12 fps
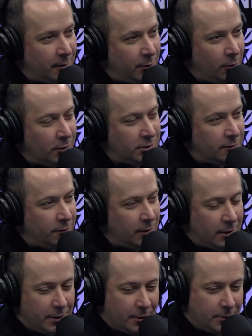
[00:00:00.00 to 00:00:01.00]
porch of one
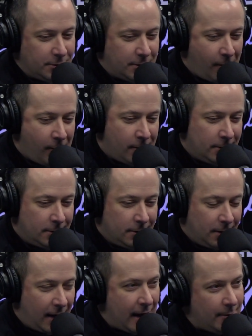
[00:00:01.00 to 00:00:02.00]
of those
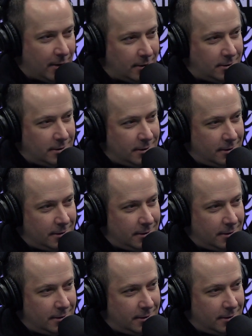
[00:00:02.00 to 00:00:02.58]
cabins?